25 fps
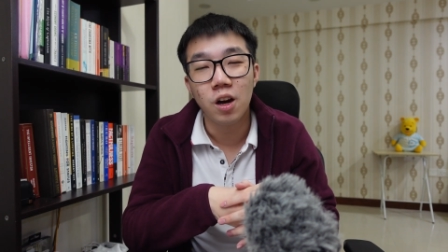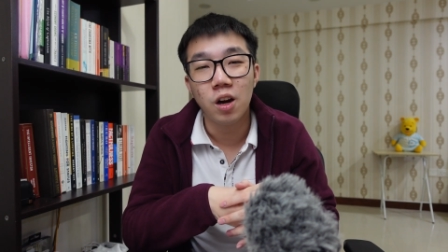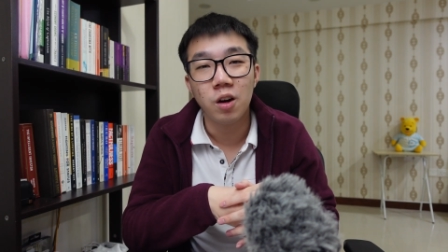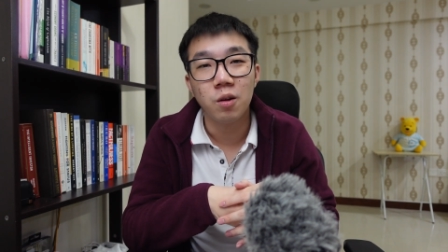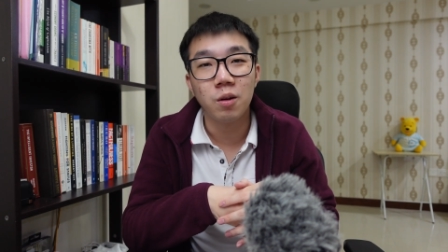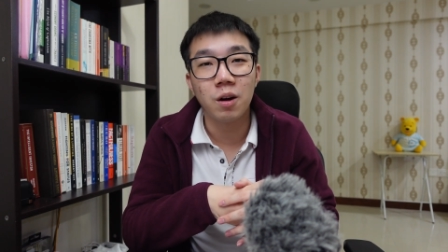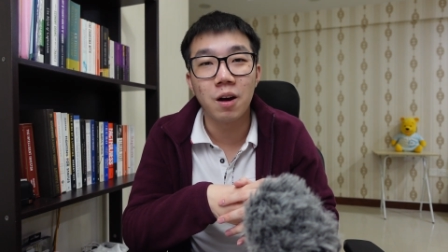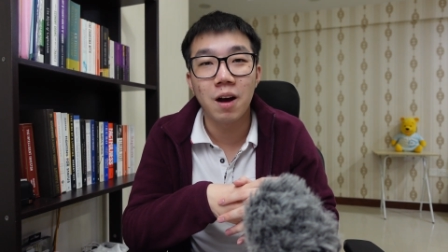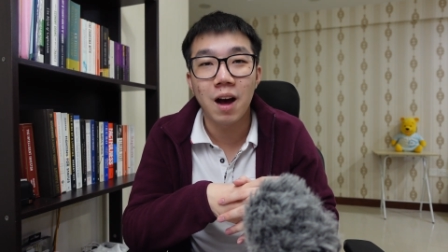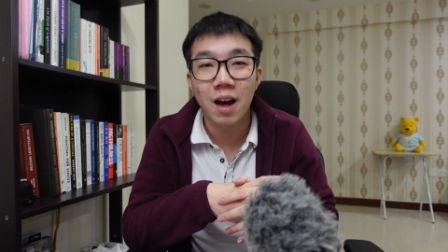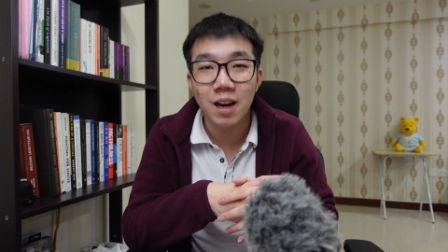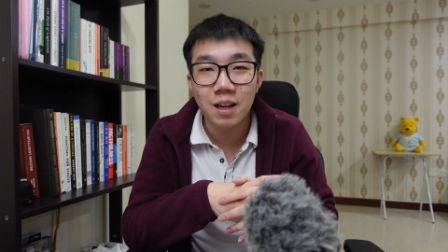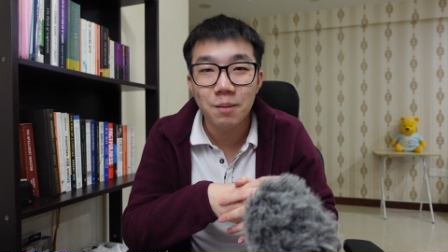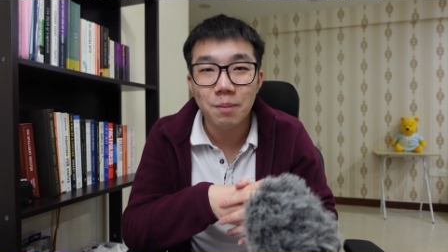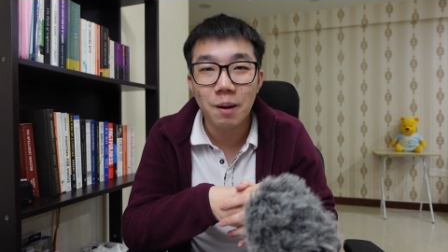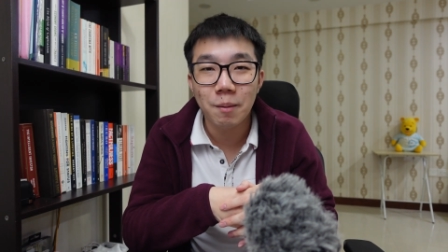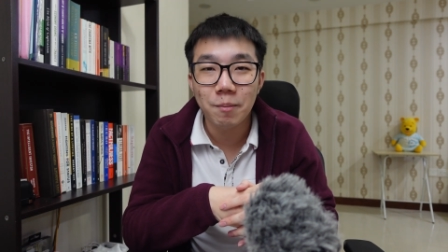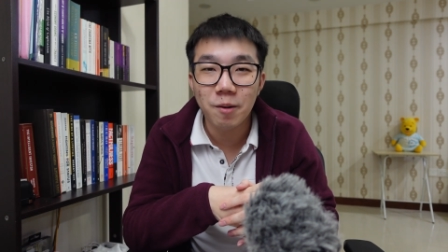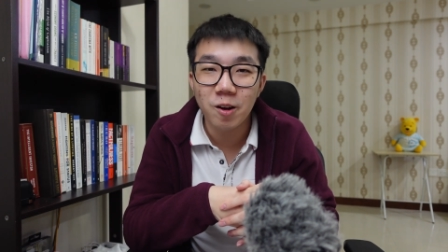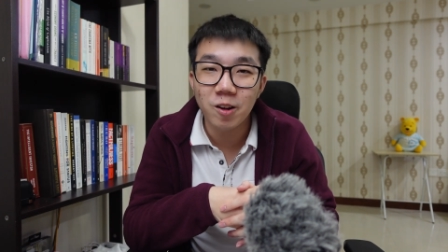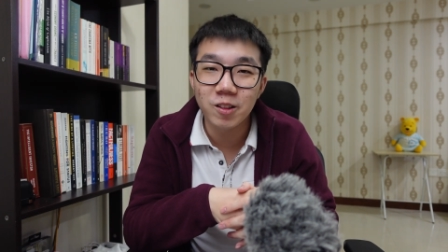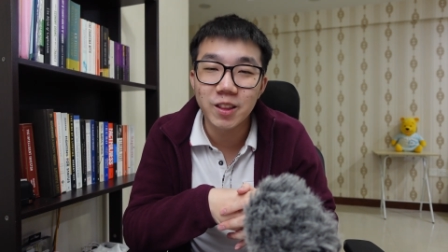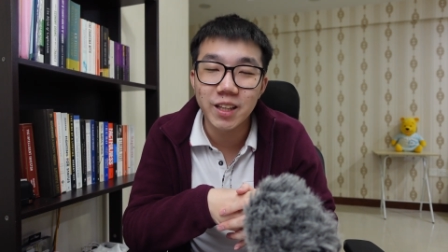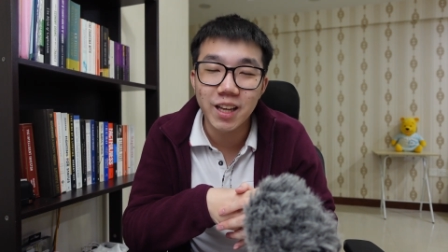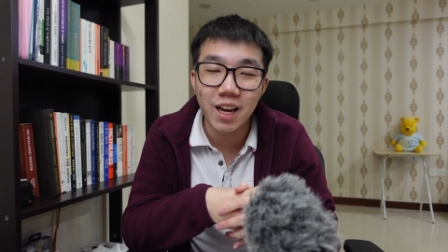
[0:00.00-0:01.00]
while Alibaba
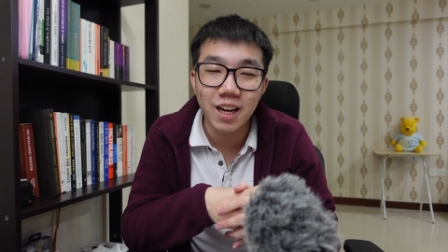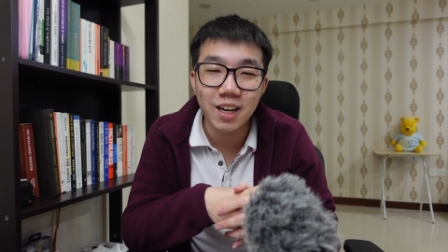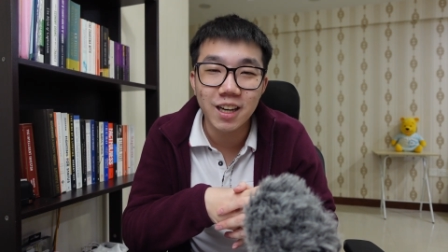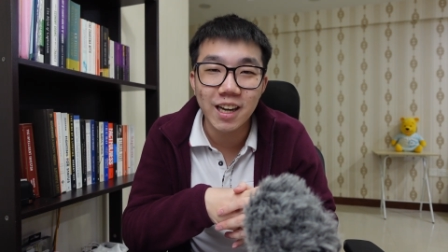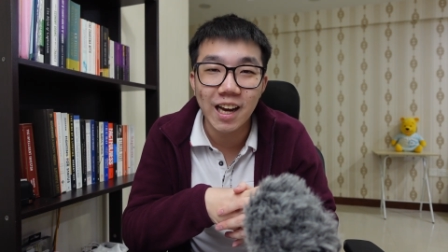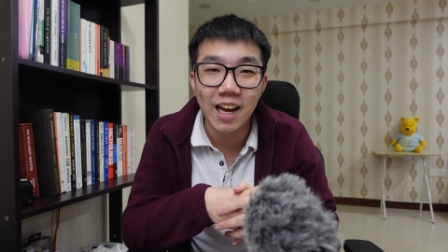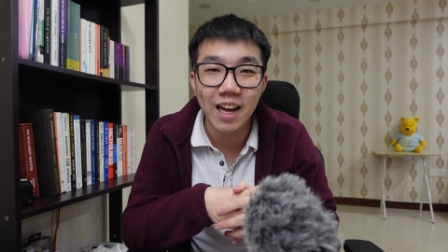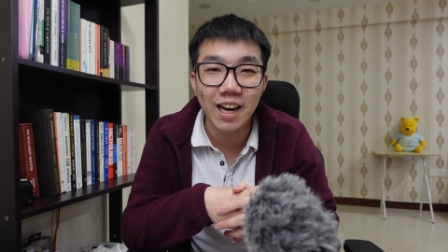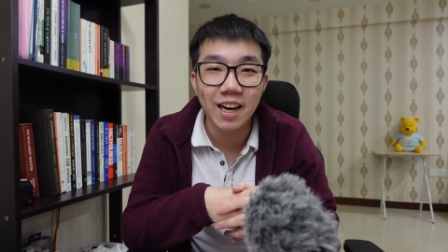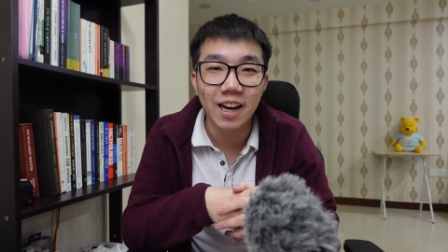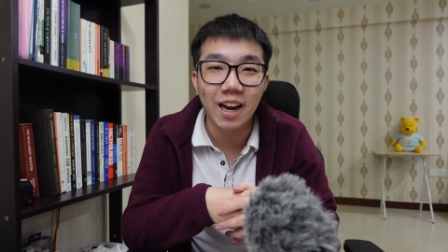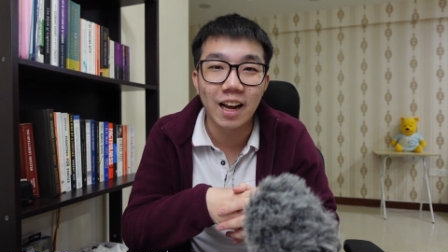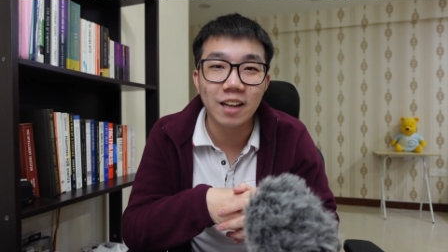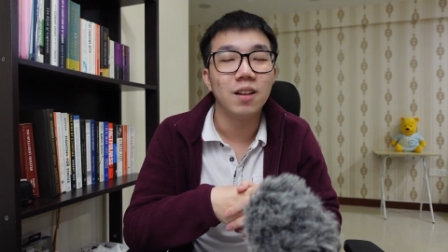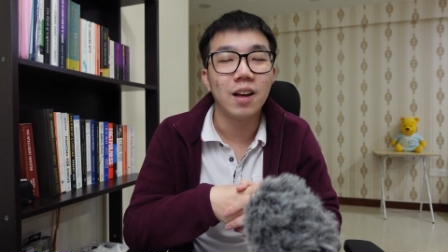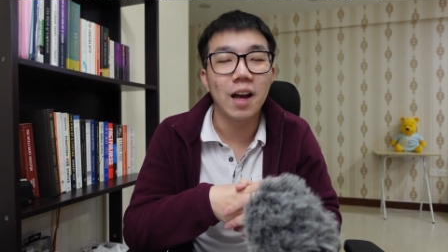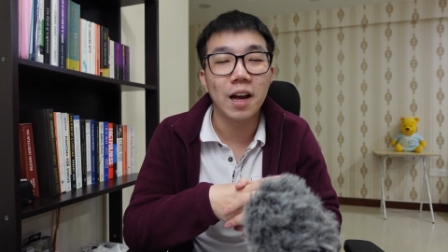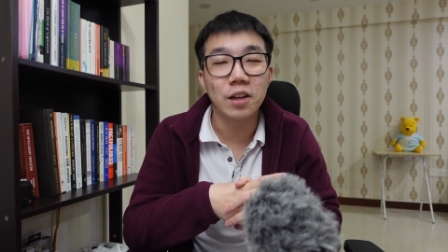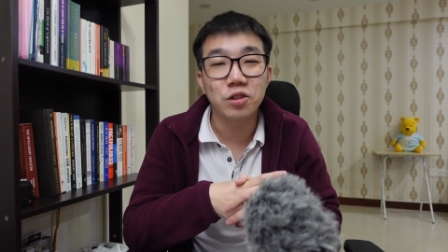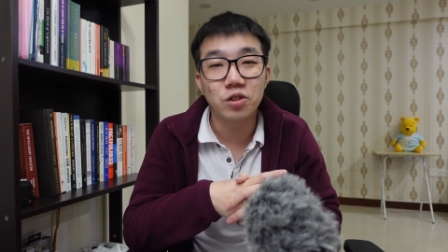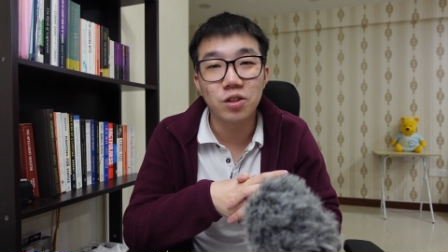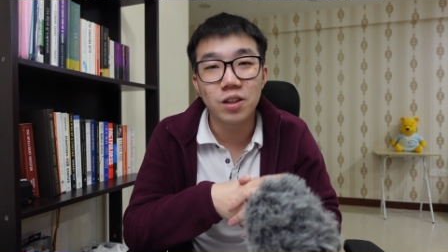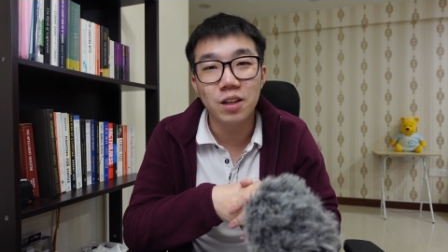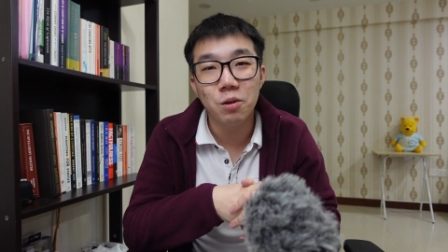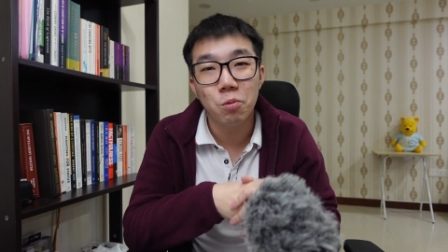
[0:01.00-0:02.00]
on the other hand
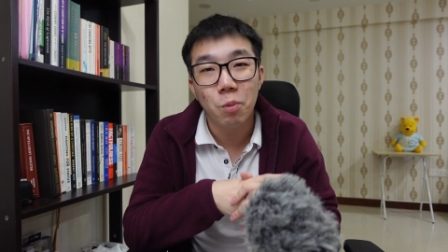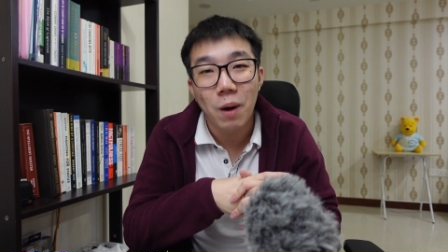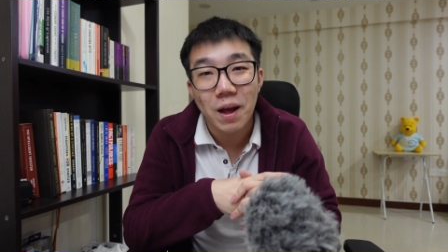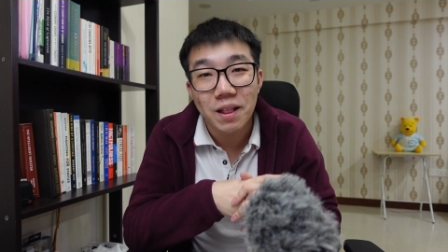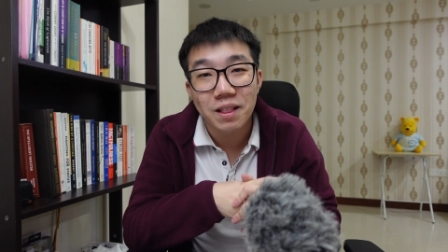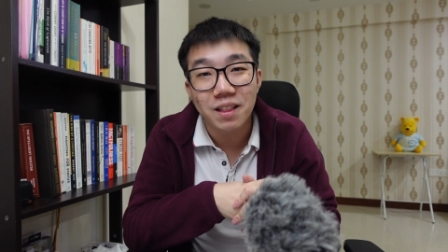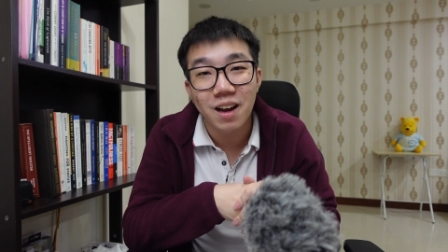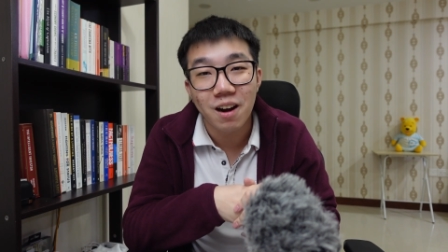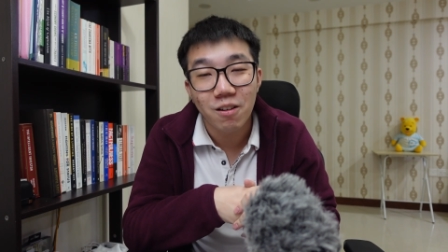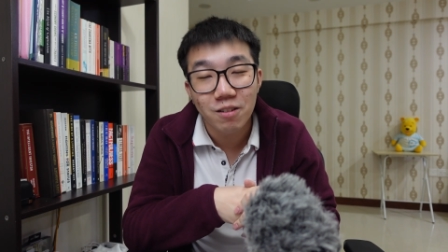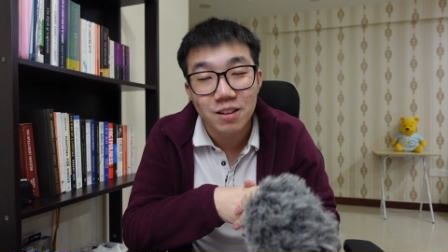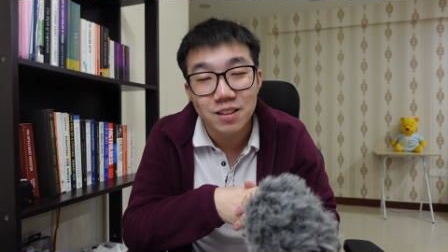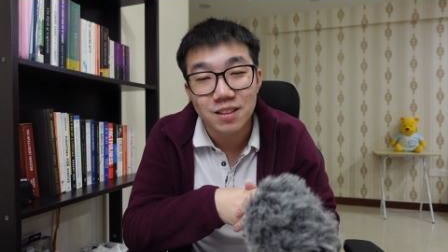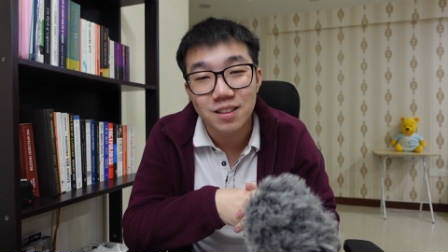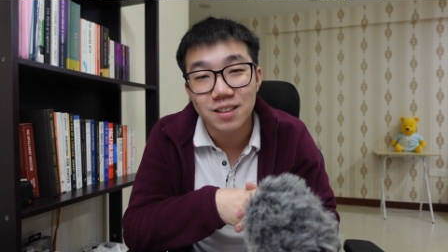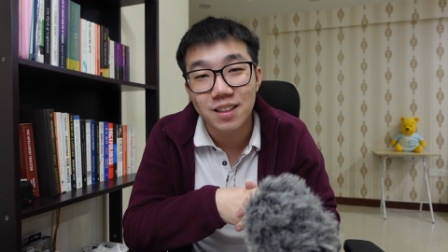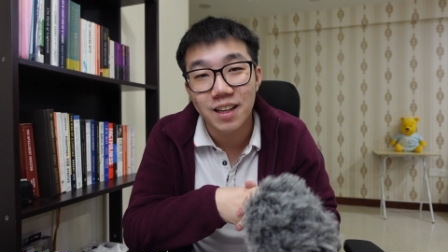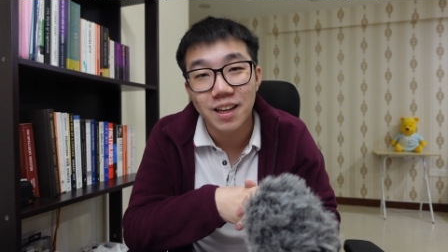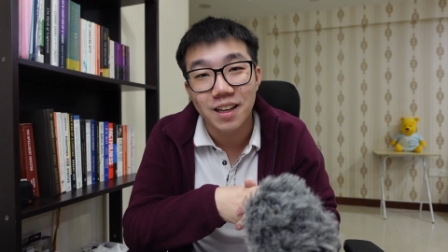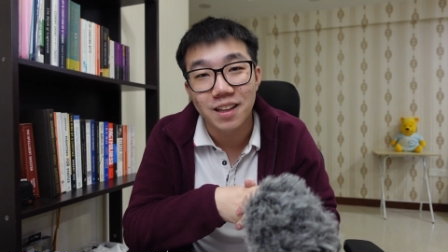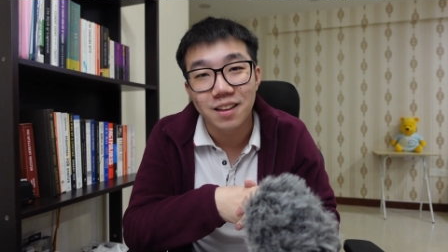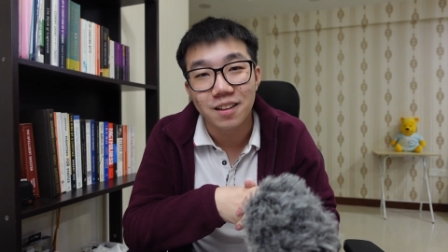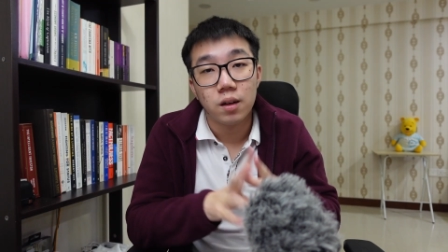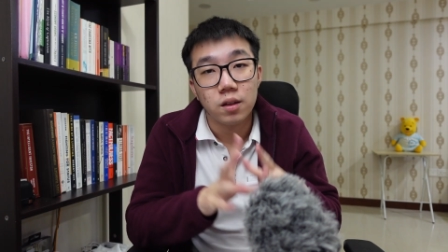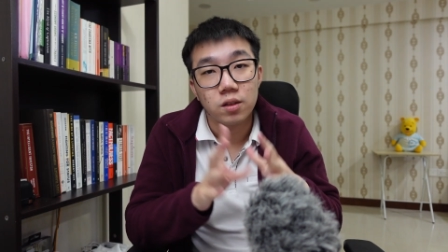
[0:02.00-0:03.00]
actually went down instead.